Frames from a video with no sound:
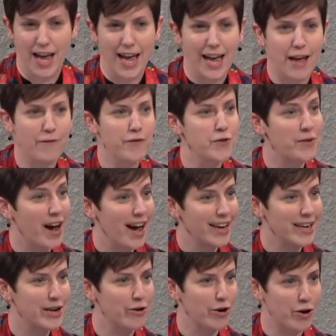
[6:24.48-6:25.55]
If you
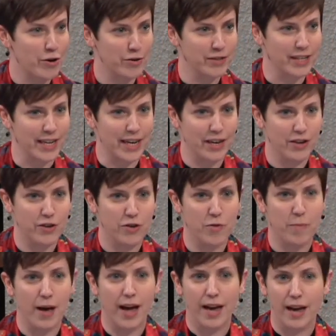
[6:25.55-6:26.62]
got here early, you
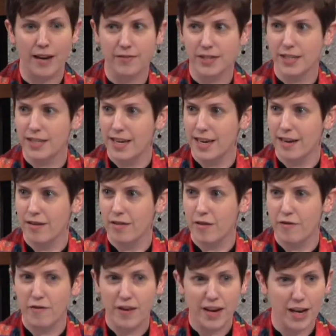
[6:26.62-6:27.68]
may have seen the
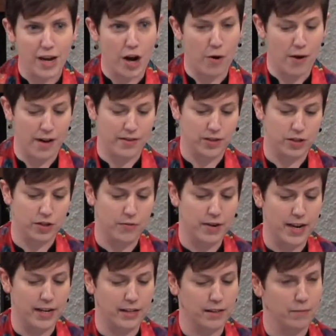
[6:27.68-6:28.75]
video on the
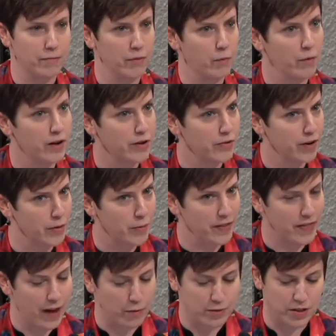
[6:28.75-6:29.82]
screens and been wondering
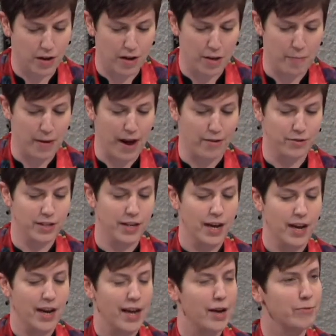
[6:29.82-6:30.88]
what that was all about.
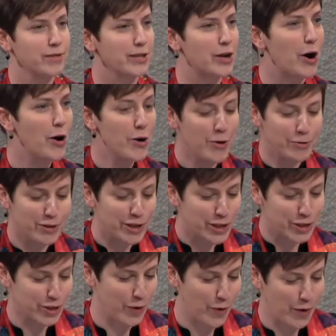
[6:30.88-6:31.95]
It was an ode to
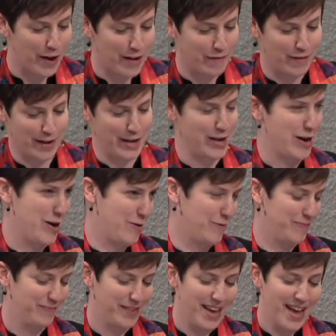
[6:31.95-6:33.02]
joy
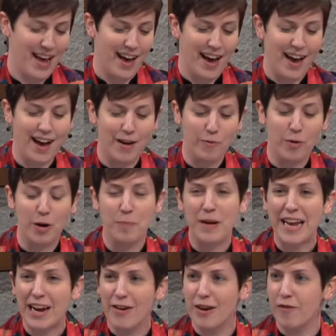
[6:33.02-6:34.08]
video. What
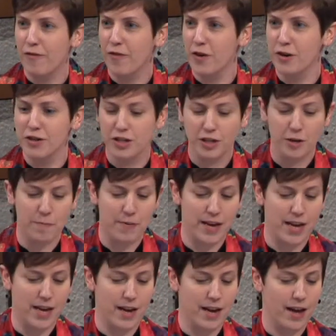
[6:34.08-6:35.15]
appeared at first to
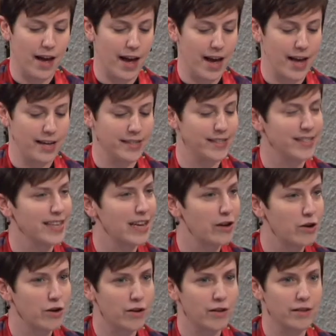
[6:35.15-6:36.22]
be a
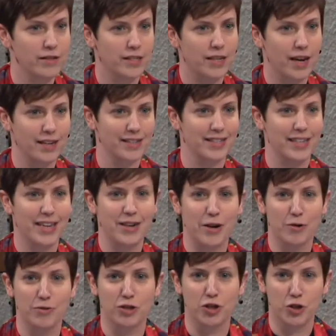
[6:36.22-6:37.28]
single
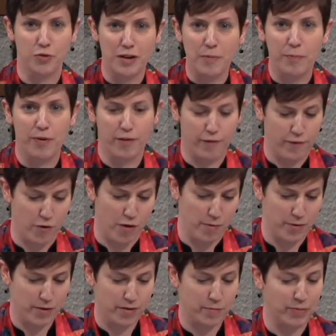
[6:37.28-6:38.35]
tuxedoed street
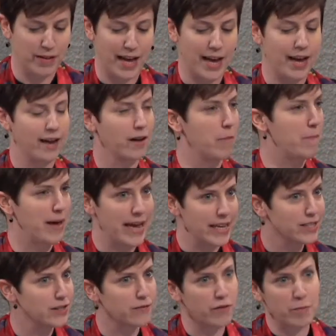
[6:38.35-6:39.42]
performer playing a
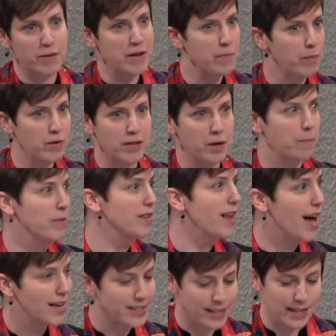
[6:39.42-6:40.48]
bass for people in a
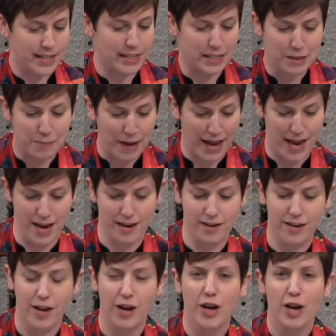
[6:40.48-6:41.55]
plaza in Spain
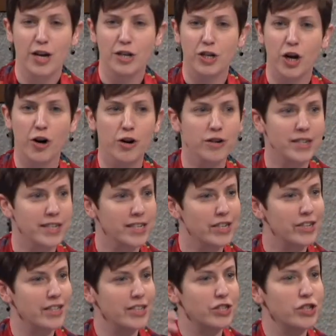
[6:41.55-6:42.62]
turned
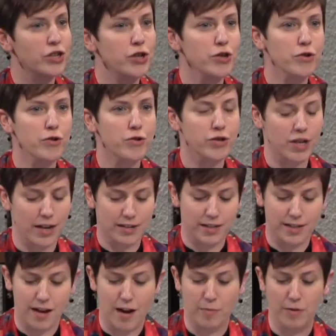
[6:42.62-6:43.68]
into this huge
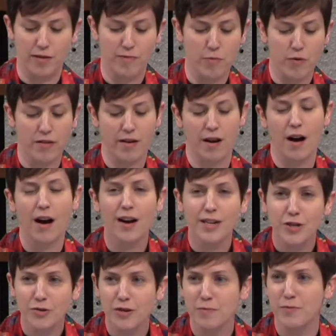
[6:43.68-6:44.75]
ensemble of more than
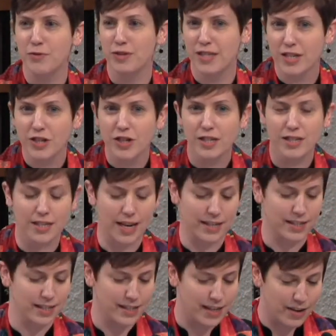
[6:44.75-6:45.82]
100 musicians
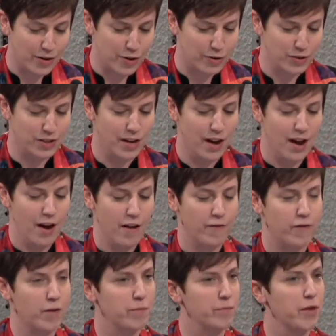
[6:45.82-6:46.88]
and singers
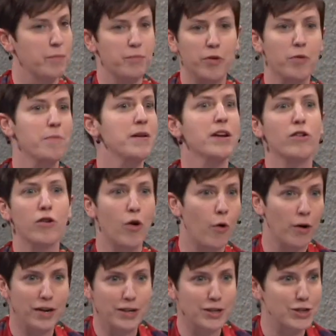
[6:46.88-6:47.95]
from the premier
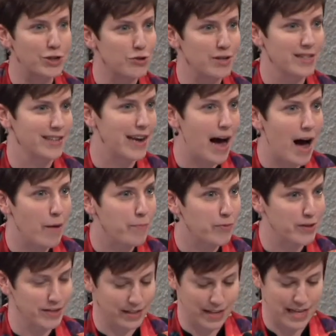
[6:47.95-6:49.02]
orchestras and
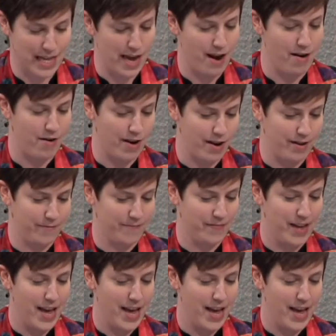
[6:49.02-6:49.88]
operas in the area.